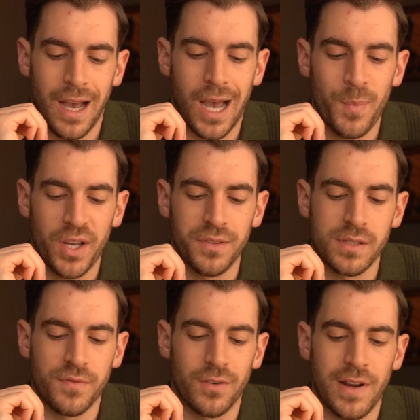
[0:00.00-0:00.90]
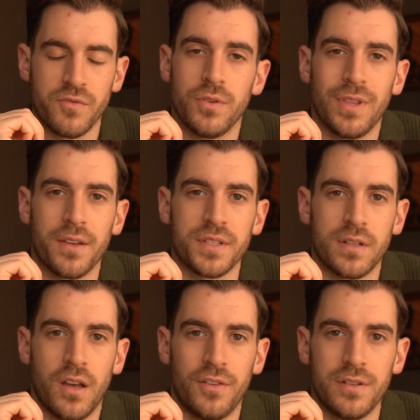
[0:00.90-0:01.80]
I bought this for around
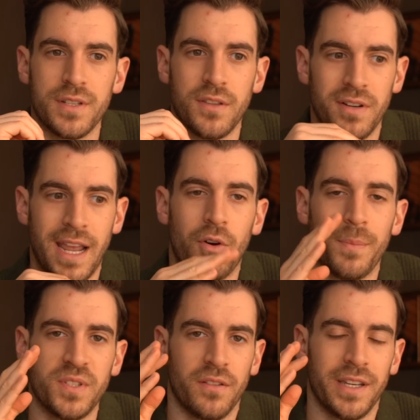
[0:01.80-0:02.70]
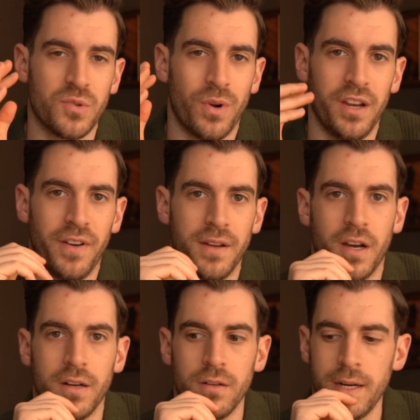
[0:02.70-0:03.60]
$2,000. They're now up to like
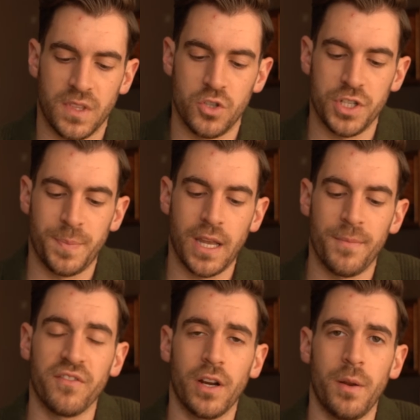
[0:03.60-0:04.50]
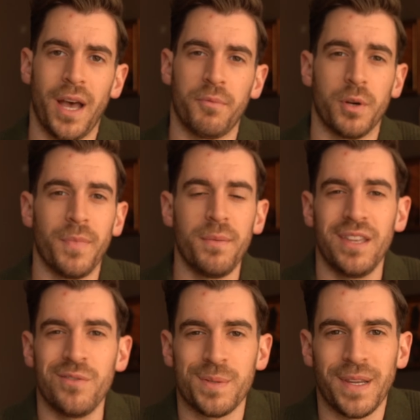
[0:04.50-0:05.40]
$2,500. They're just becoming very popular.
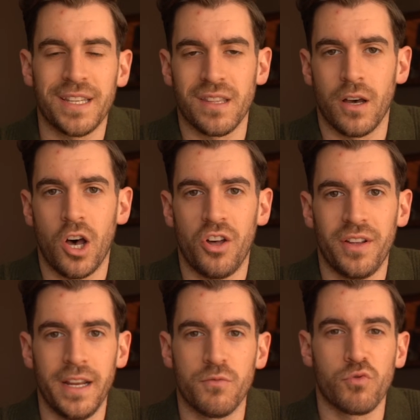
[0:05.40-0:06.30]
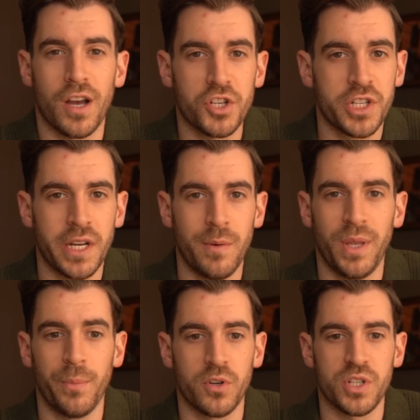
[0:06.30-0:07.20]
Maybe it was because of the holiday rush and
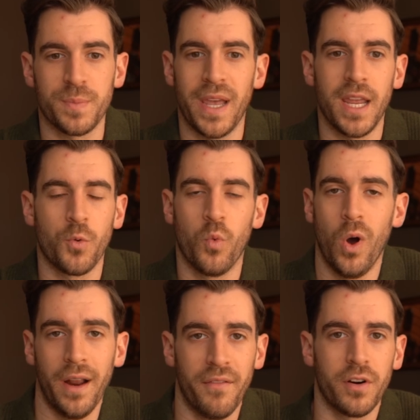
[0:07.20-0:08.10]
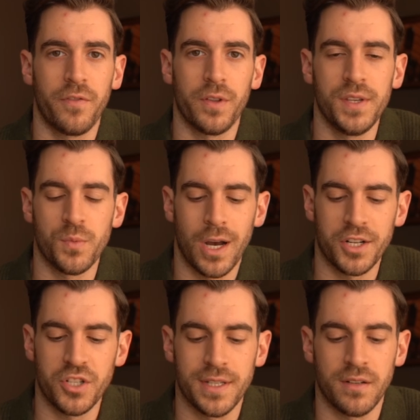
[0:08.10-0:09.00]
people are just paying whatever for these
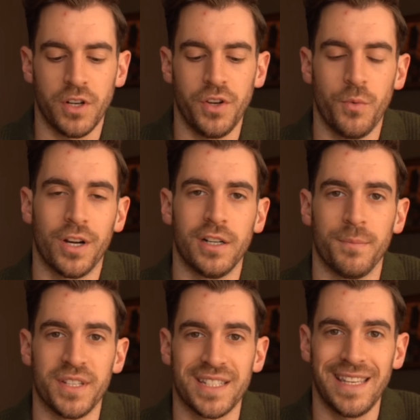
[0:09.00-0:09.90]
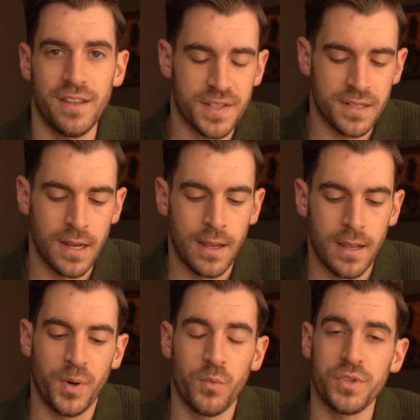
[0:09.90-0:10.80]
watches and really wanted them as gifts.
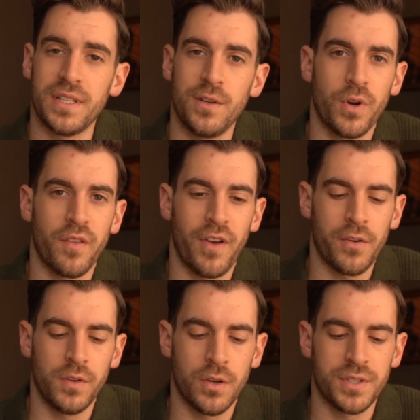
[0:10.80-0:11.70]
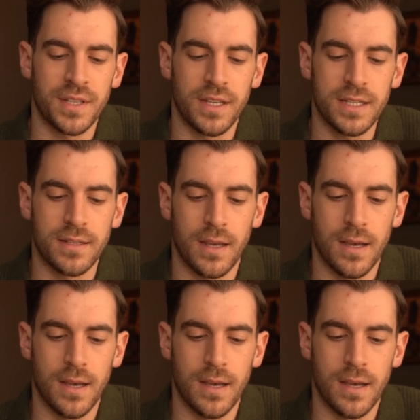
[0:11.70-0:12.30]
But we'll see where the value goes in this.